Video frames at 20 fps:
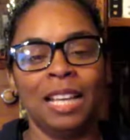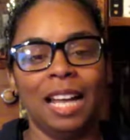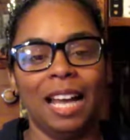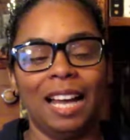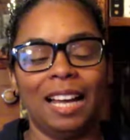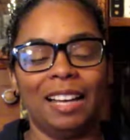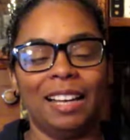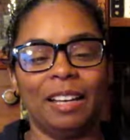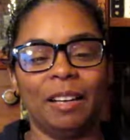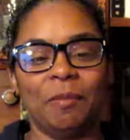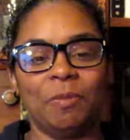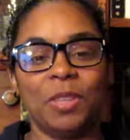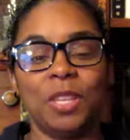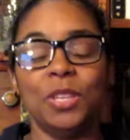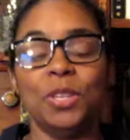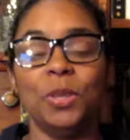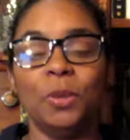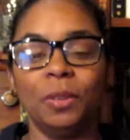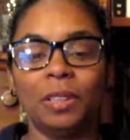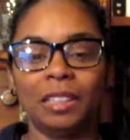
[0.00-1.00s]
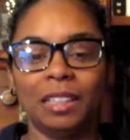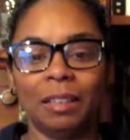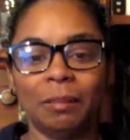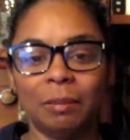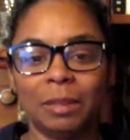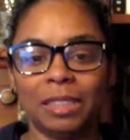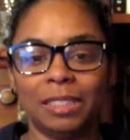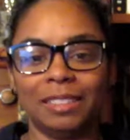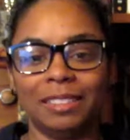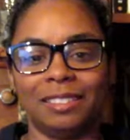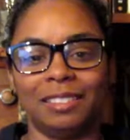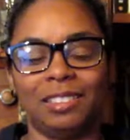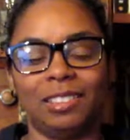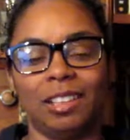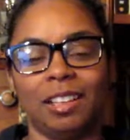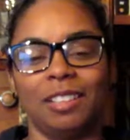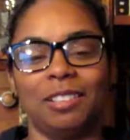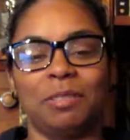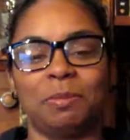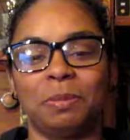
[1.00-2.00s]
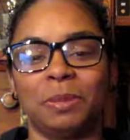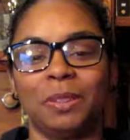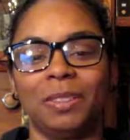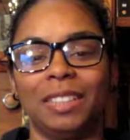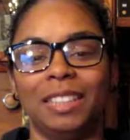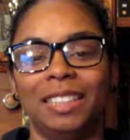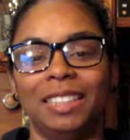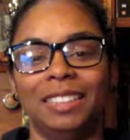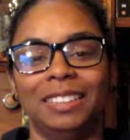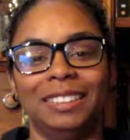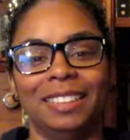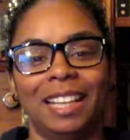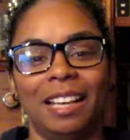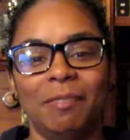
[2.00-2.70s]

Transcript: The newcomers, Josh Brolin.